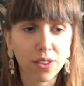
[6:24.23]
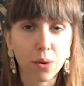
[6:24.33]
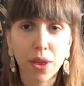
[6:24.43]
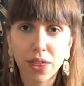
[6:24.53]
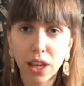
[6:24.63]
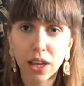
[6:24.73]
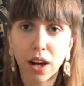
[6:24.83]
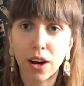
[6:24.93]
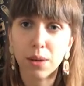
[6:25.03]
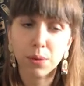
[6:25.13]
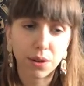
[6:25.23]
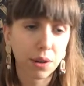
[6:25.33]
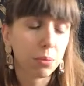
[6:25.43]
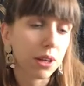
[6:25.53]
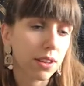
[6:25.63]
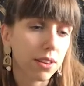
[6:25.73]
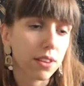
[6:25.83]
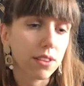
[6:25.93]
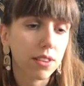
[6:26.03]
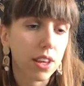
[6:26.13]
So I think I'm going to place
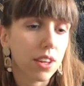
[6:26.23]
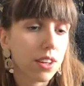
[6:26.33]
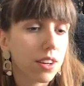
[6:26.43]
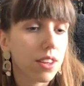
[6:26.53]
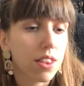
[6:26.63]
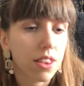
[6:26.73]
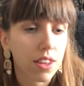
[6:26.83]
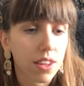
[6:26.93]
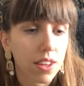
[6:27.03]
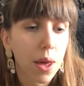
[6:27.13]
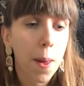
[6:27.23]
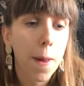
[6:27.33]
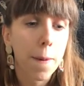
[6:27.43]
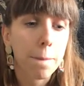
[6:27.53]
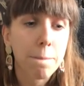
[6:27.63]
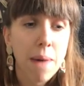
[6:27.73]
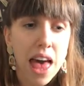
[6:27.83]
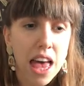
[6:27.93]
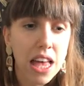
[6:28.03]
this in the meh